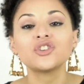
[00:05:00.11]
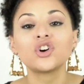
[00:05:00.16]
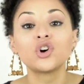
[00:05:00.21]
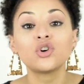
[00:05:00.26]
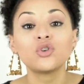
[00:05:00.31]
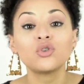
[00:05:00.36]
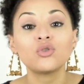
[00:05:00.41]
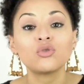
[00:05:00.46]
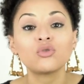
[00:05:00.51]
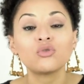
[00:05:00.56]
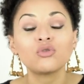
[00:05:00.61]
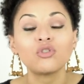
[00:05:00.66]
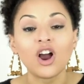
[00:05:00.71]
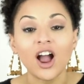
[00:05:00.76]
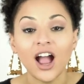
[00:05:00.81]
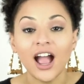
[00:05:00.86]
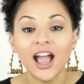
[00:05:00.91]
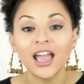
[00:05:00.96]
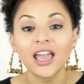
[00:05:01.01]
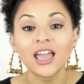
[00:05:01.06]

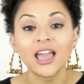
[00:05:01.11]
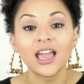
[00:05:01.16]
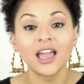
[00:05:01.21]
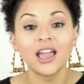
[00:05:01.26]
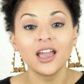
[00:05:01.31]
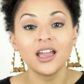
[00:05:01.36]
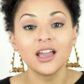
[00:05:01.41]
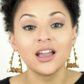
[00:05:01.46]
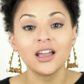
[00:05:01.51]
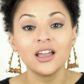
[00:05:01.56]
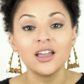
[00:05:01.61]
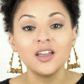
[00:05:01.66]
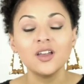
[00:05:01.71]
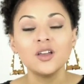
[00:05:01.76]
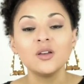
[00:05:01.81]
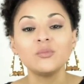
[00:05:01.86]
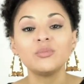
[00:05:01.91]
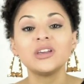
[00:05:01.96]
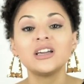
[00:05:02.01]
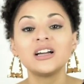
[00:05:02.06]
crying
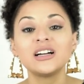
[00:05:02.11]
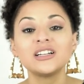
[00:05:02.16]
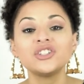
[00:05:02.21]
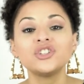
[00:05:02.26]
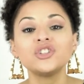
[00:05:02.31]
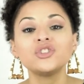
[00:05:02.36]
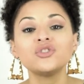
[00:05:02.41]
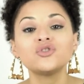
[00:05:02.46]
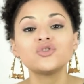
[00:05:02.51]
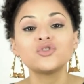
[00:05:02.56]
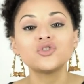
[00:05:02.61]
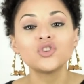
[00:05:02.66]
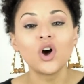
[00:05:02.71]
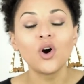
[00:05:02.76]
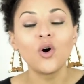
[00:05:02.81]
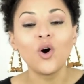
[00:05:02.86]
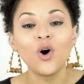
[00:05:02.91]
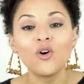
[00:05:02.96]
because she's so